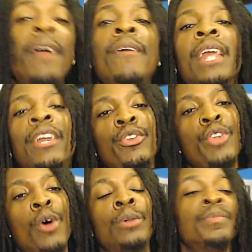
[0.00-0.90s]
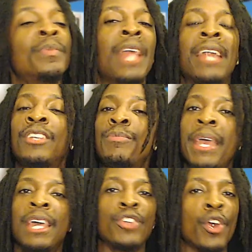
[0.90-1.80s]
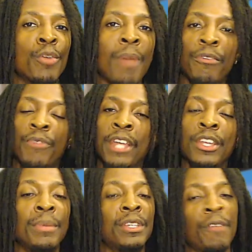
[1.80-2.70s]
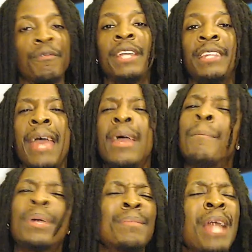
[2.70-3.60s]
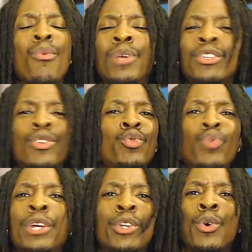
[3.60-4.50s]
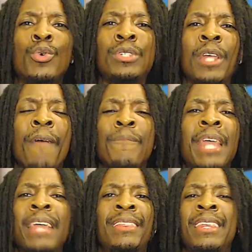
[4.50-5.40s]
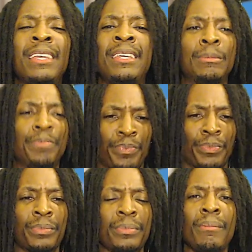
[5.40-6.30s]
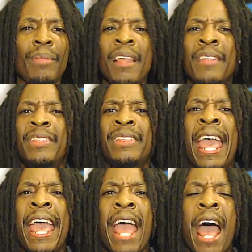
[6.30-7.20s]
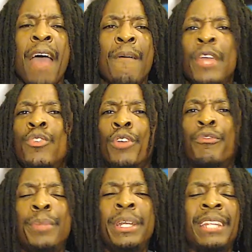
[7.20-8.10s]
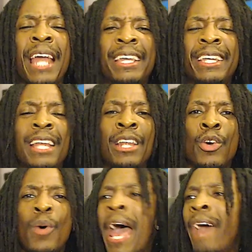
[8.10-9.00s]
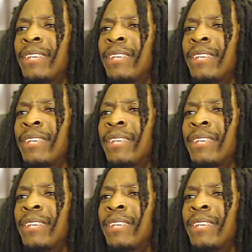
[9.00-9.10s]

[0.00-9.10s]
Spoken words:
And you know that this man has earned my fandom and stuff like that, but I'm not one of those weirdos that think that in order for me to like Canelo, I have to